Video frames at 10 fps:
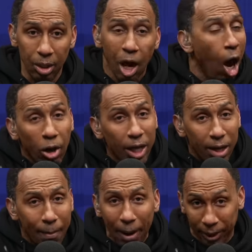Only in
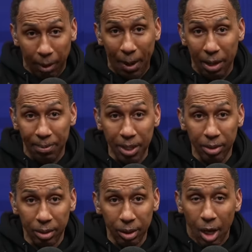America, baby.
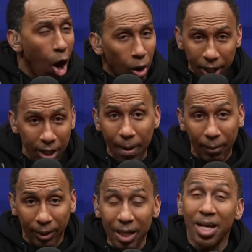Only in America.